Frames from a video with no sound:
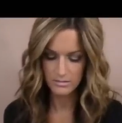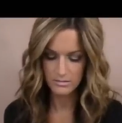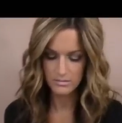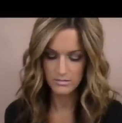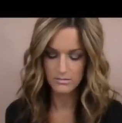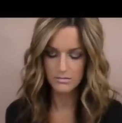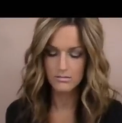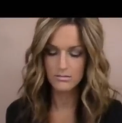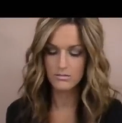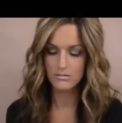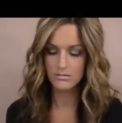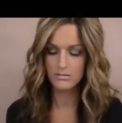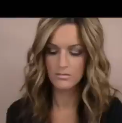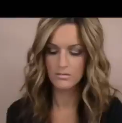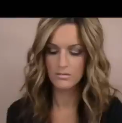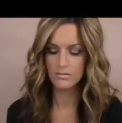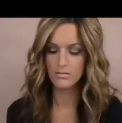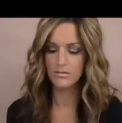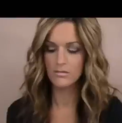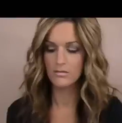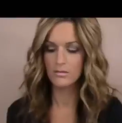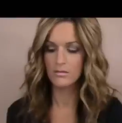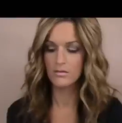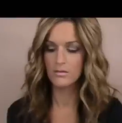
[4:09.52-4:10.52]

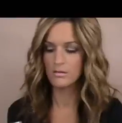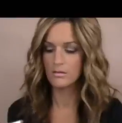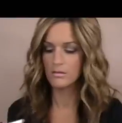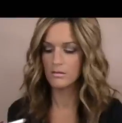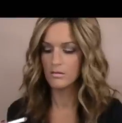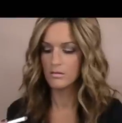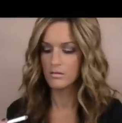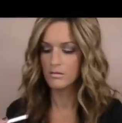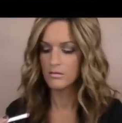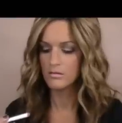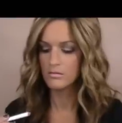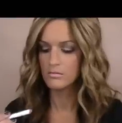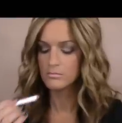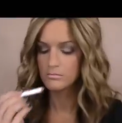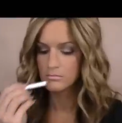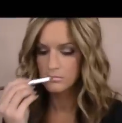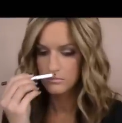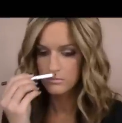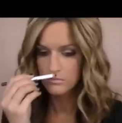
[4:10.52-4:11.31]
(silence)